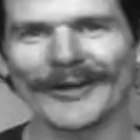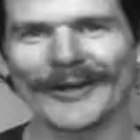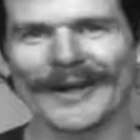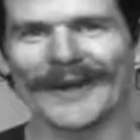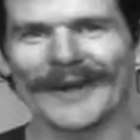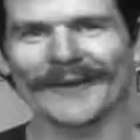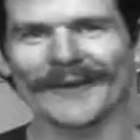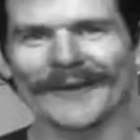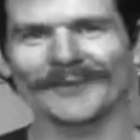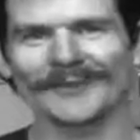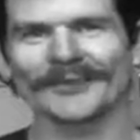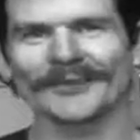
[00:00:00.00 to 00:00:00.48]
ride today,
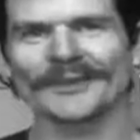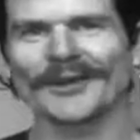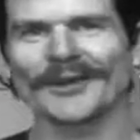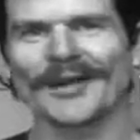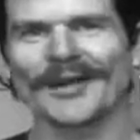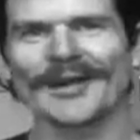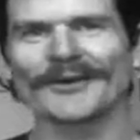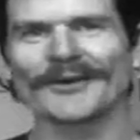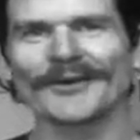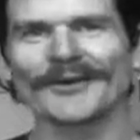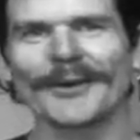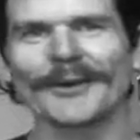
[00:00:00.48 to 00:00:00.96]
and that's my
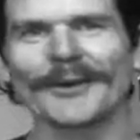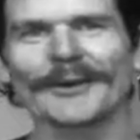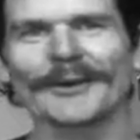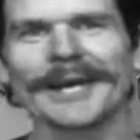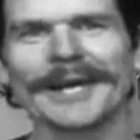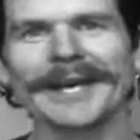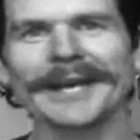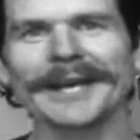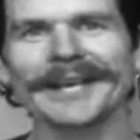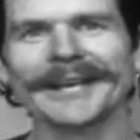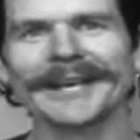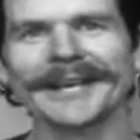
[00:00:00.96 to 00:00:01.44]
training for the whole
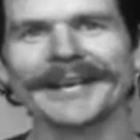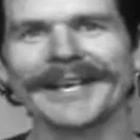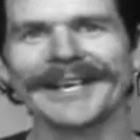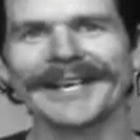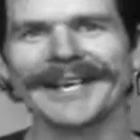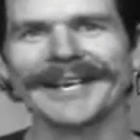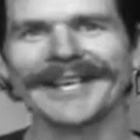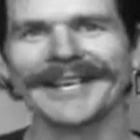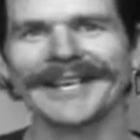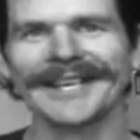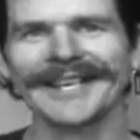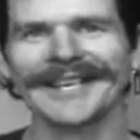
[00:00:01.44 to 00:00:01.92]
day.
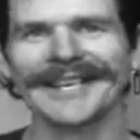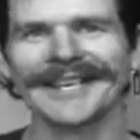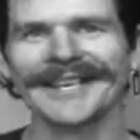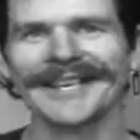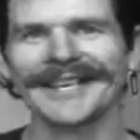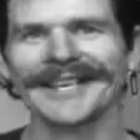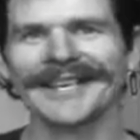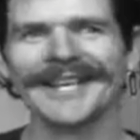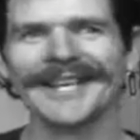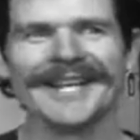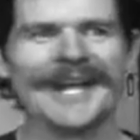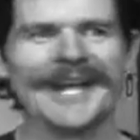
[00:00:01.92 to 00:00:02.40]

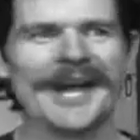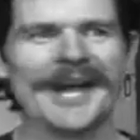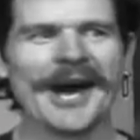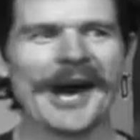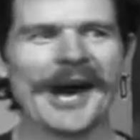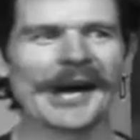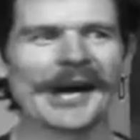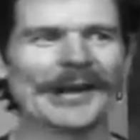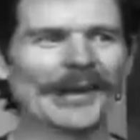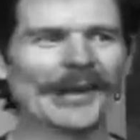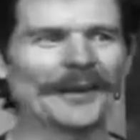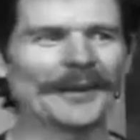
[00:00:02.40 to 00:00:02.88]

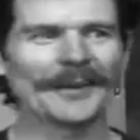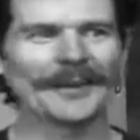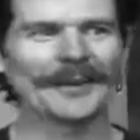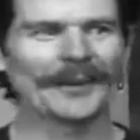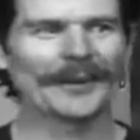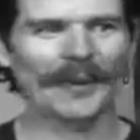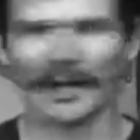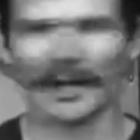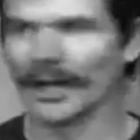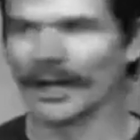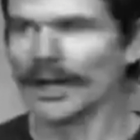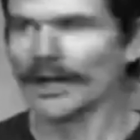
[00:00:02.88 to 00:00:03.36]
A lot of
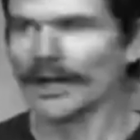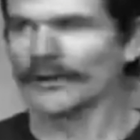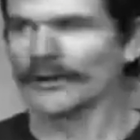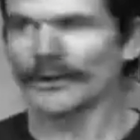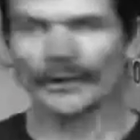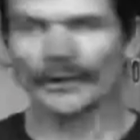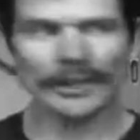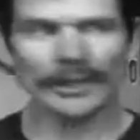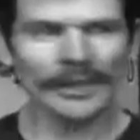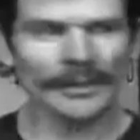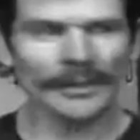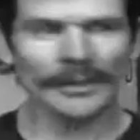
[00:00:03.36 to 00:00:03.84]
people go,
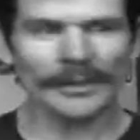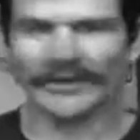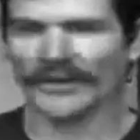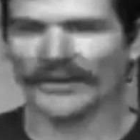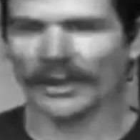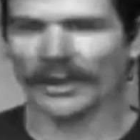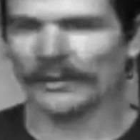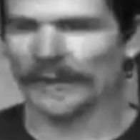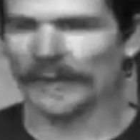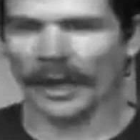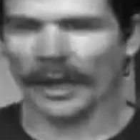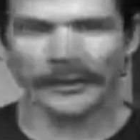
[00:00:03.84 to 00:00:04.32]
2 kilometres,
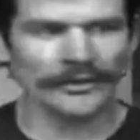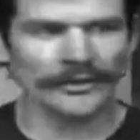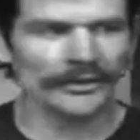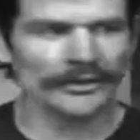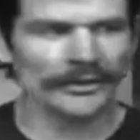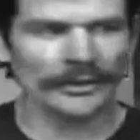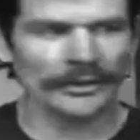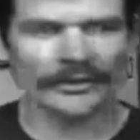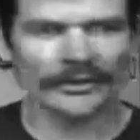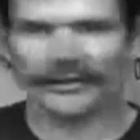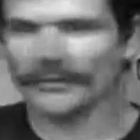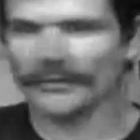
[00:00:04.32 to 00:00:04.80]
I'm just
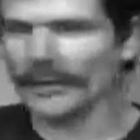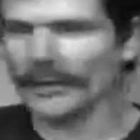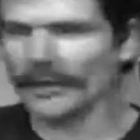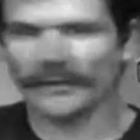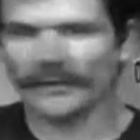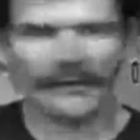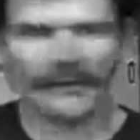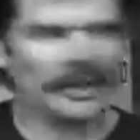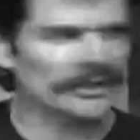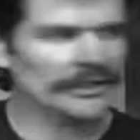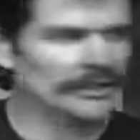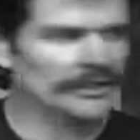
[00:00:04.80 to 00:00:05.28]
losing
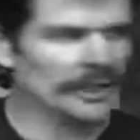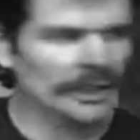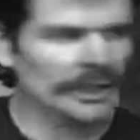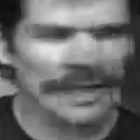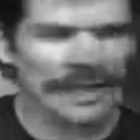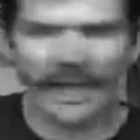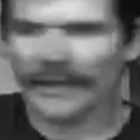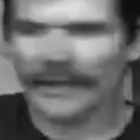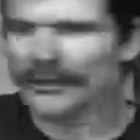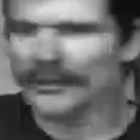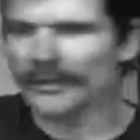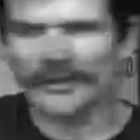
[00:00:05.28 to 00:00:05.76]
motivation, I
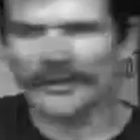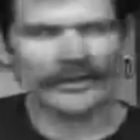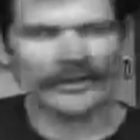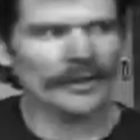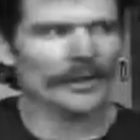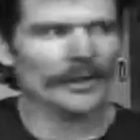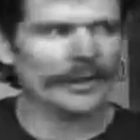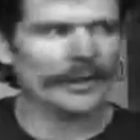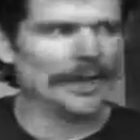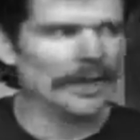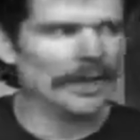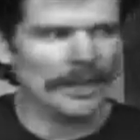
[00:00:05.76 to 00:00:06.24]
can't do this,
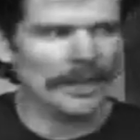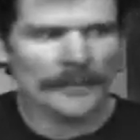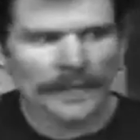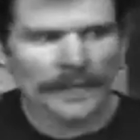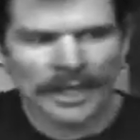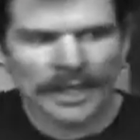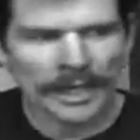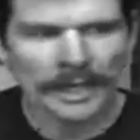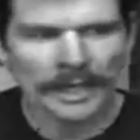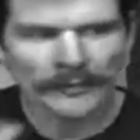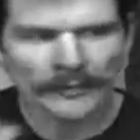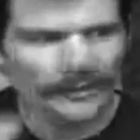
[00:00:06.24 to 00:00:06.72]
oh my god,
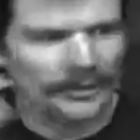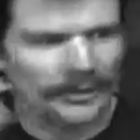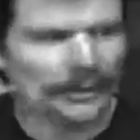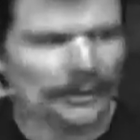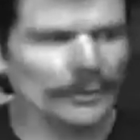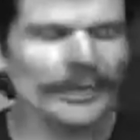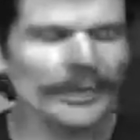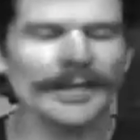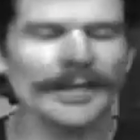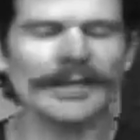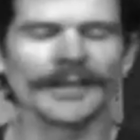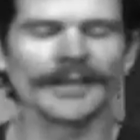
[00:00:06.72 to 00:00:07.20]
I'm just going to
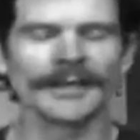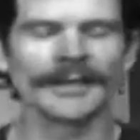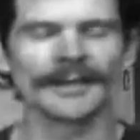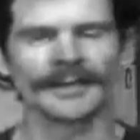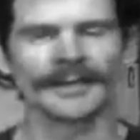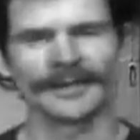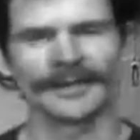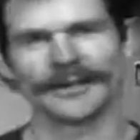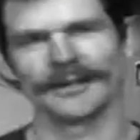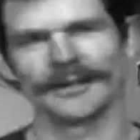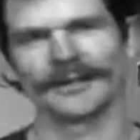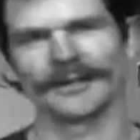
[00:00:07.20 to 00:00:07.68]
quit.
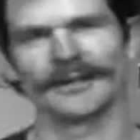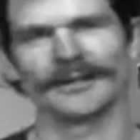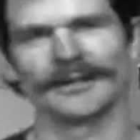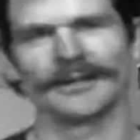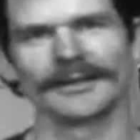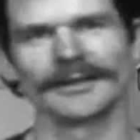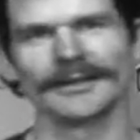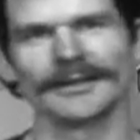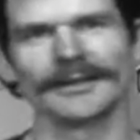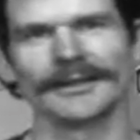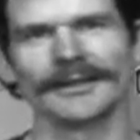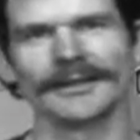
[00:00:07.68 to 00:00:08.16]

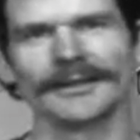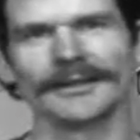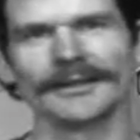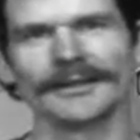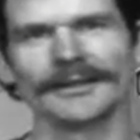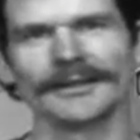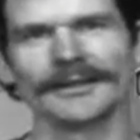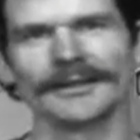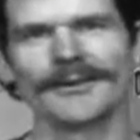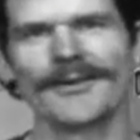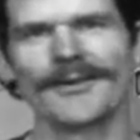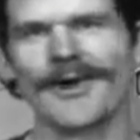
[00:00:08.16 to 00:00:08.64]
You know?
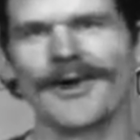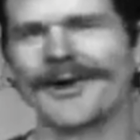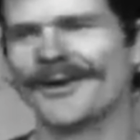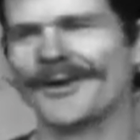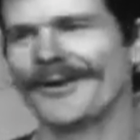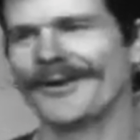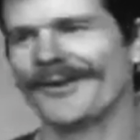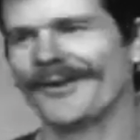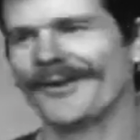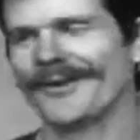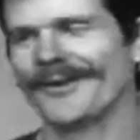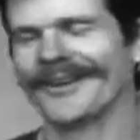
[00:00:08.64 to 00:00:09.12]

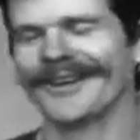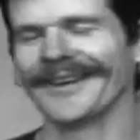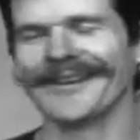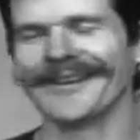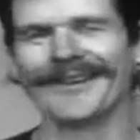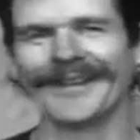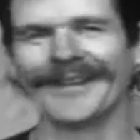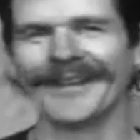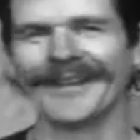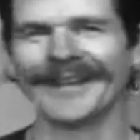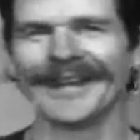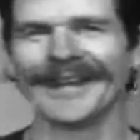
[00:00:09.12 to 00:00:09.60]

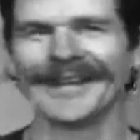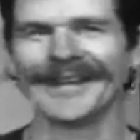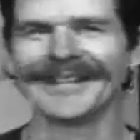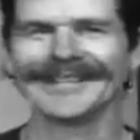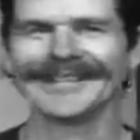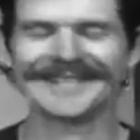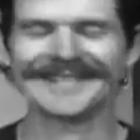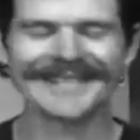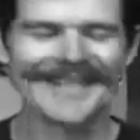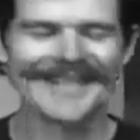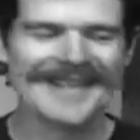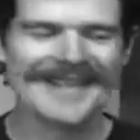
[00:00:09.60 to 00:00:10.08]
Like
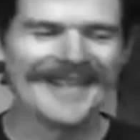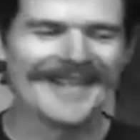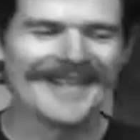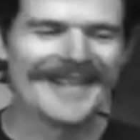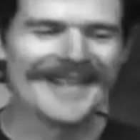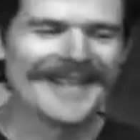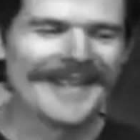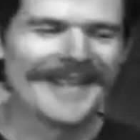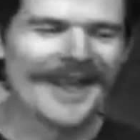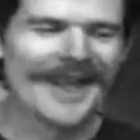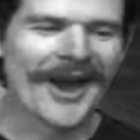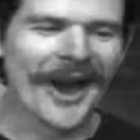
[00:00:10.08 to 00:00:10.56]

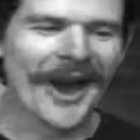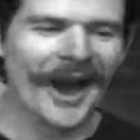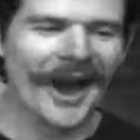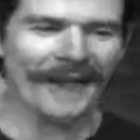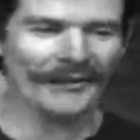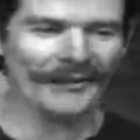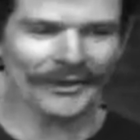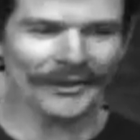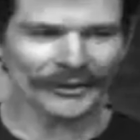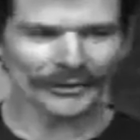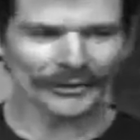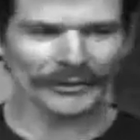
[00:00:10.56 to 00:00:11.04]
this, I
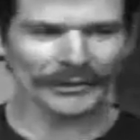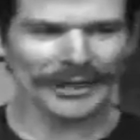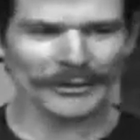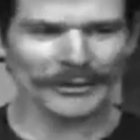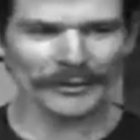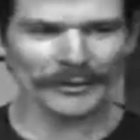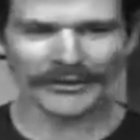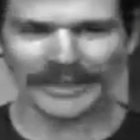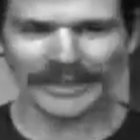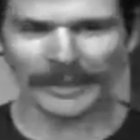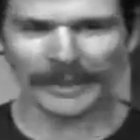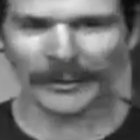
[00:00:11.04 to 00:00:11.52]
have a
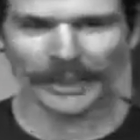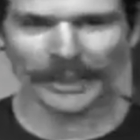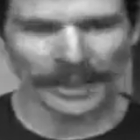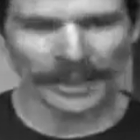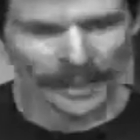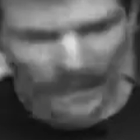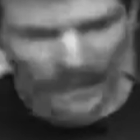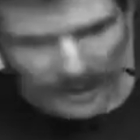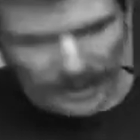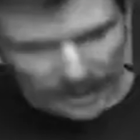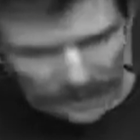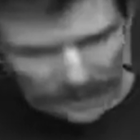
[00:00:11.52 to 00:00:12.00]
disagreement with someone,
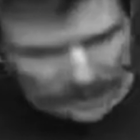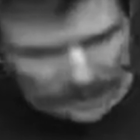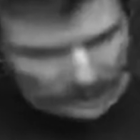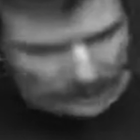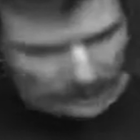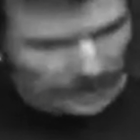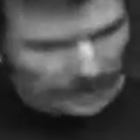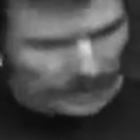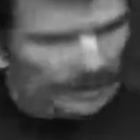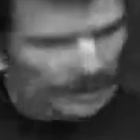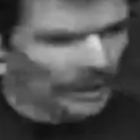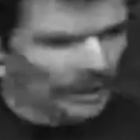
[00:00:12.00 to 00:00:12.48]
and
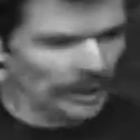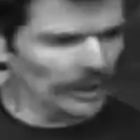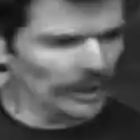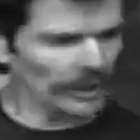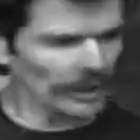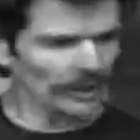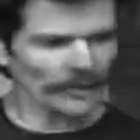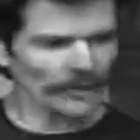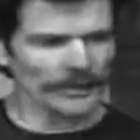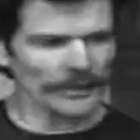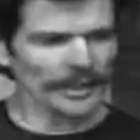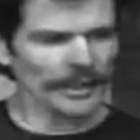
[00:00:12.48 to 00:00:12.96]
like,
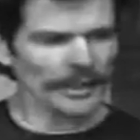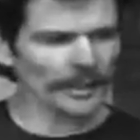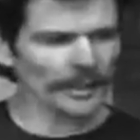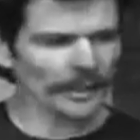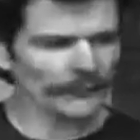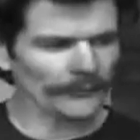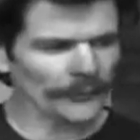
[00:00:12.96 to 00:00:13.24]
oh my